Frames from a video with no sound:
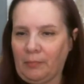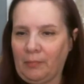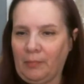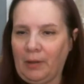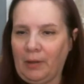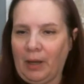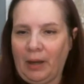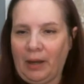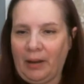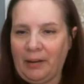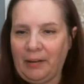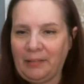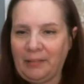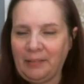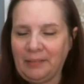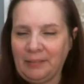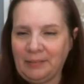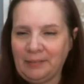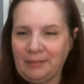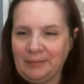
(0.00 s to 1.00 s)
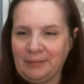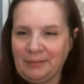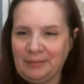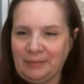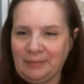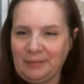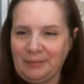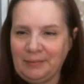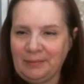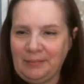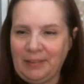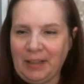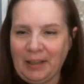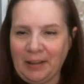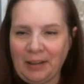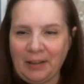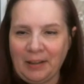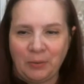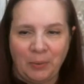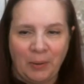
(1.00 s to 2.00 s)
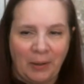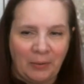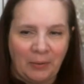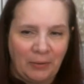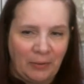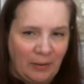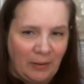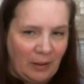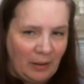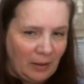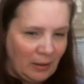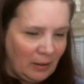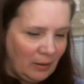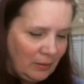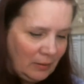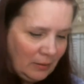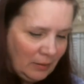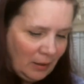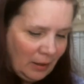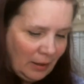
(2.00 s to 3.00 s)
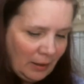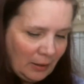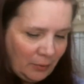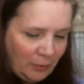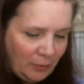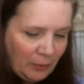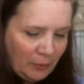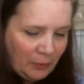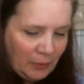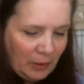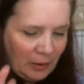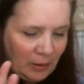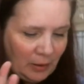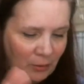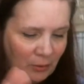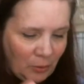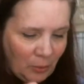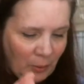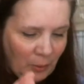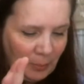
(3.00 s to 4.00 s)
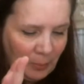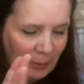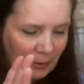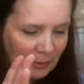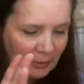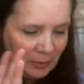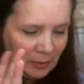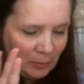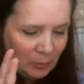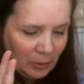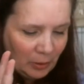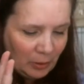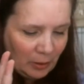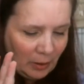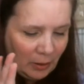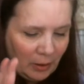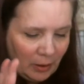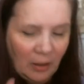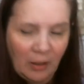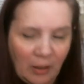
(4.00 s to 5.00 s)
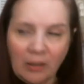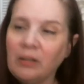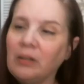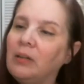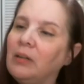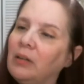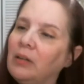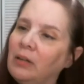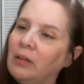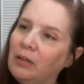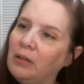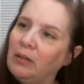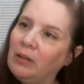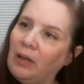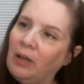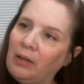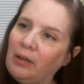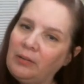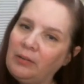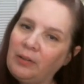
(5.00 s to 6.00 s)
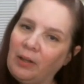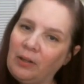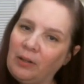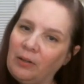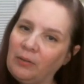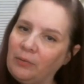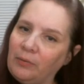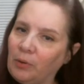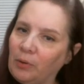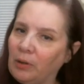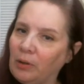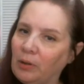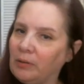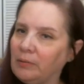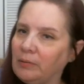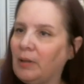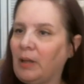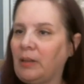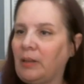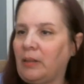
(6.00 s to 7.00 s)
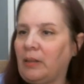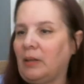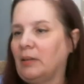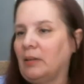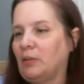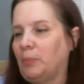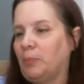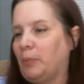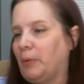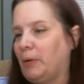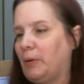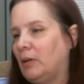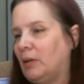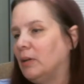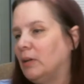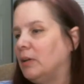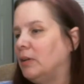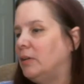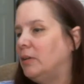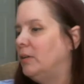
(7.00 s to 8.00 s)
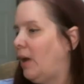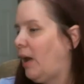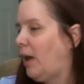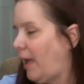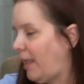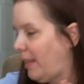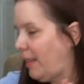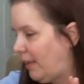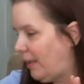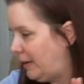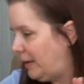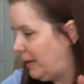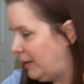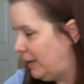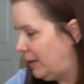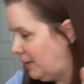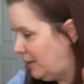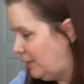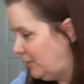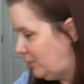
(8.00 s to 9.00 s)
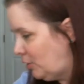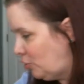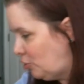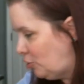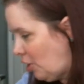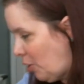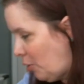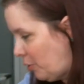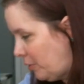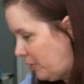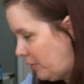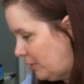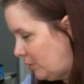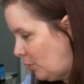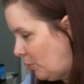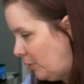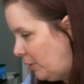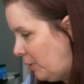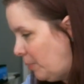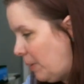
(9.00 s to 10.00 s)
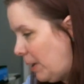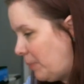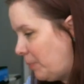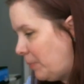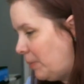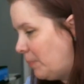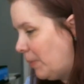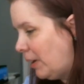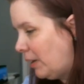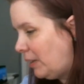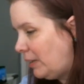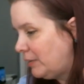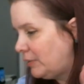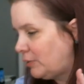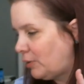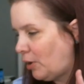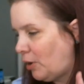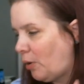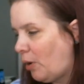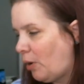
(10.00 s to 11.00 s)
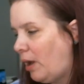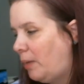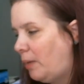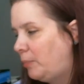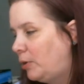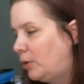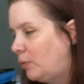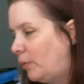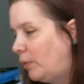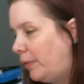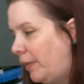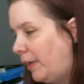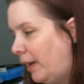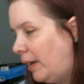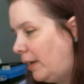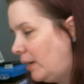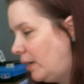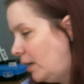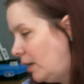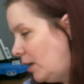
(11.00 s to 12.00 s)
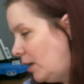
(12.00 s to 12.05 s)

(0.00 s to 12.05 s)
yeah. Yeah, that's what I was thinking. Like 15, 20 bucks somewhere around there. I'd sell it for. I think it's a pretty good. I like it. It's a joke that's going to make me money, so I'm good with that.